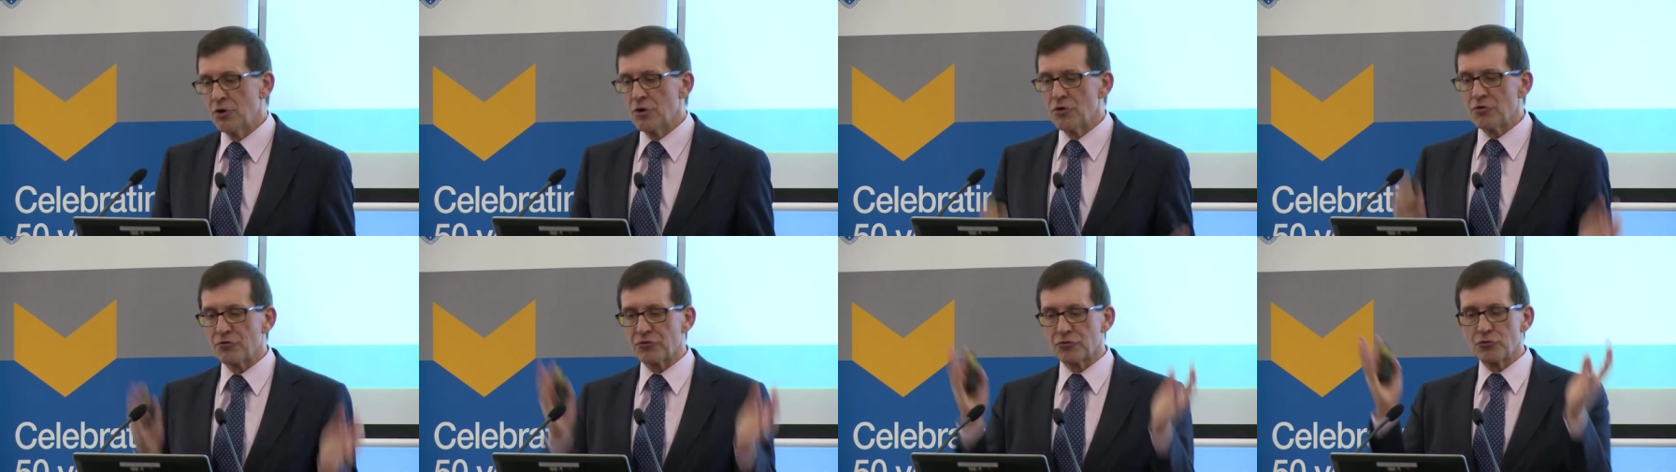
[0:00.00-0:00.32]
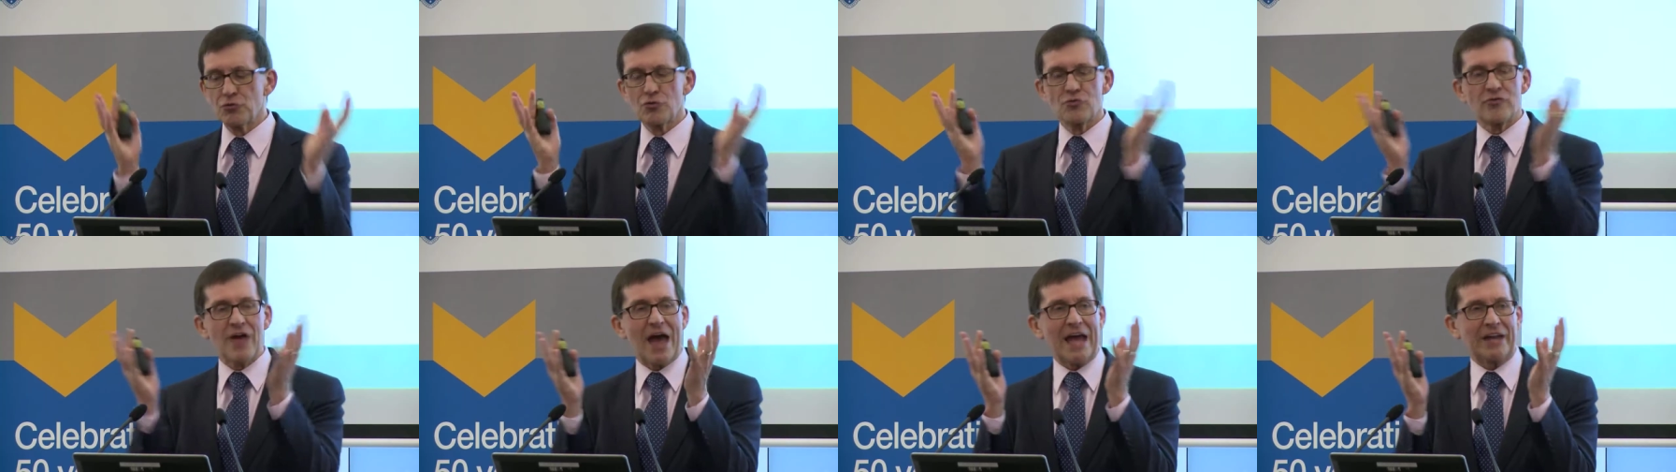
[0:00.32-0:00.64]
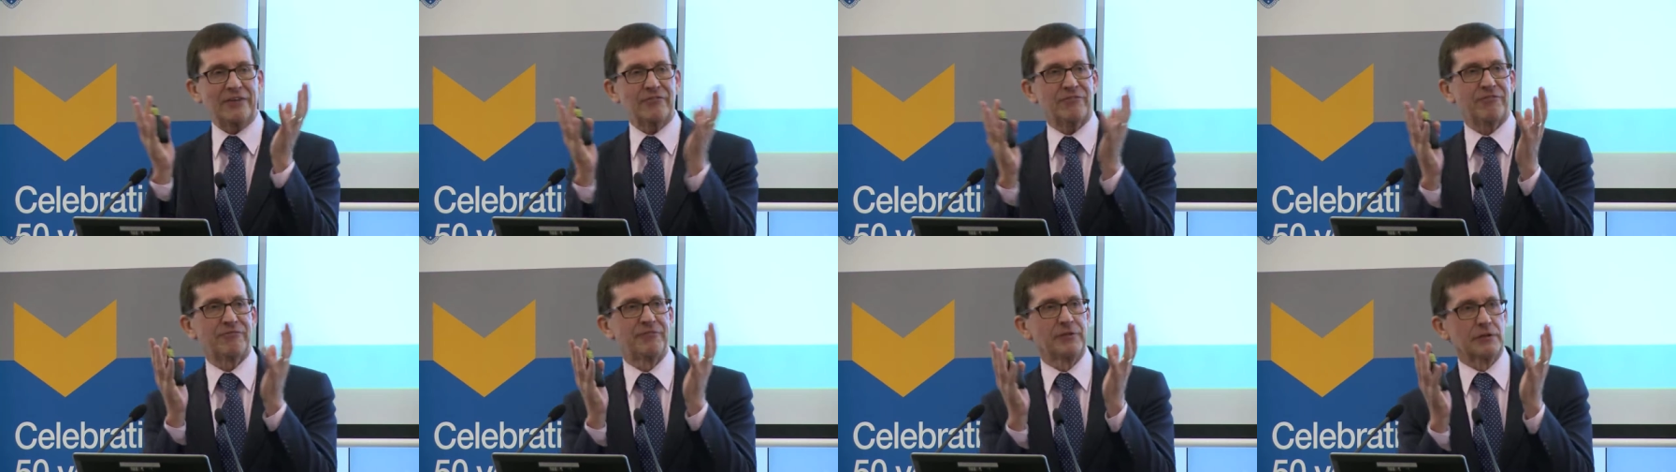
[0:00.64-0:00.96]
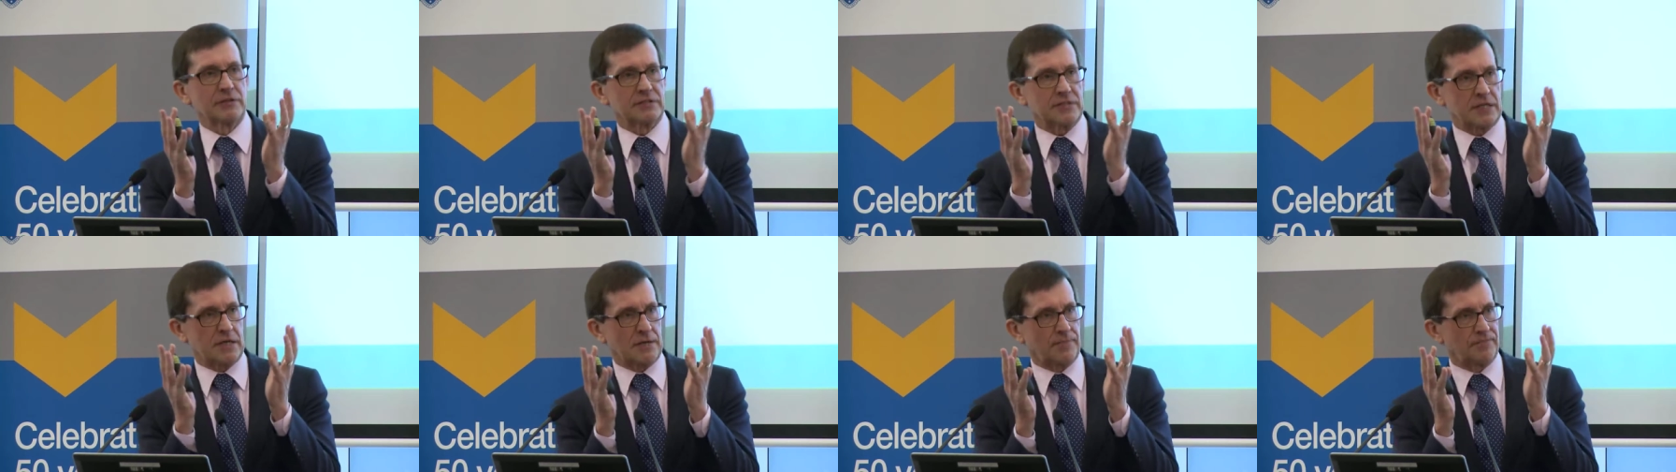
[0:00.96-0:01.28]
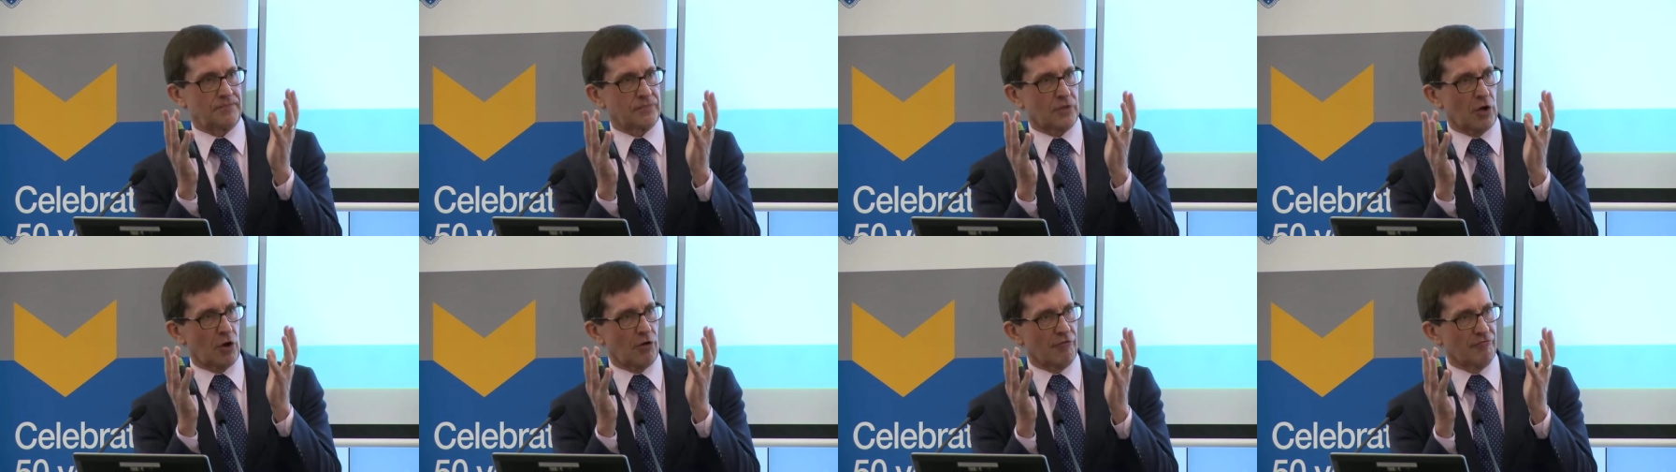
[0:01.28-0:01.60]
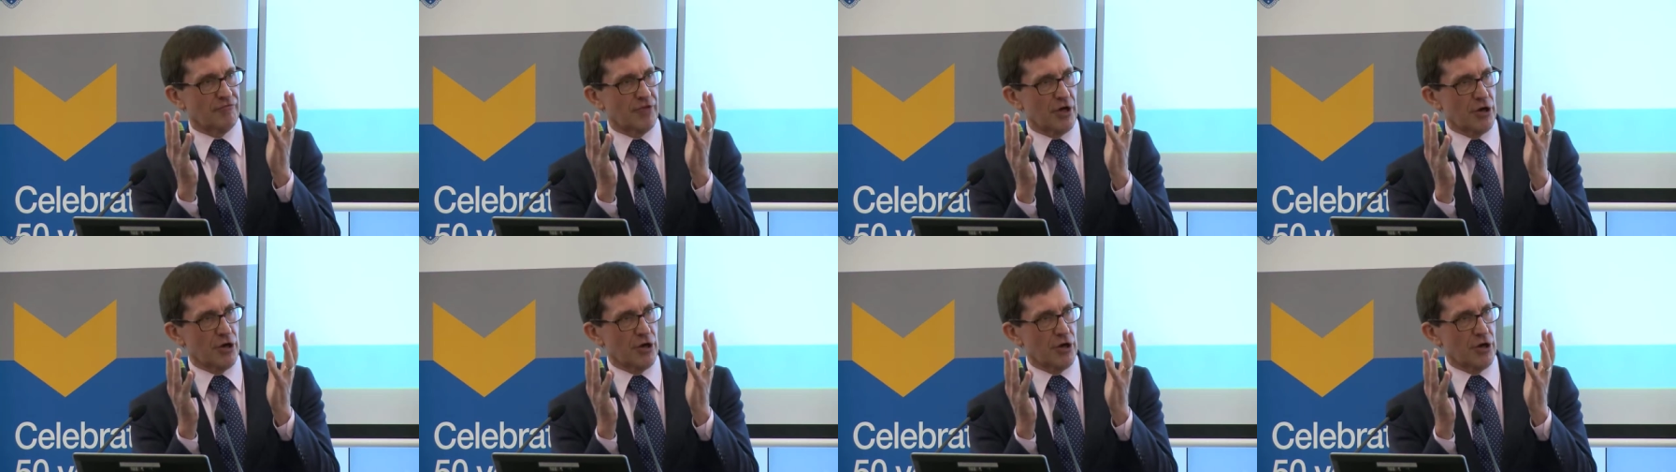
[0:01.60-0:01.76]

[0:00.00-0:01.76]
Through that filter of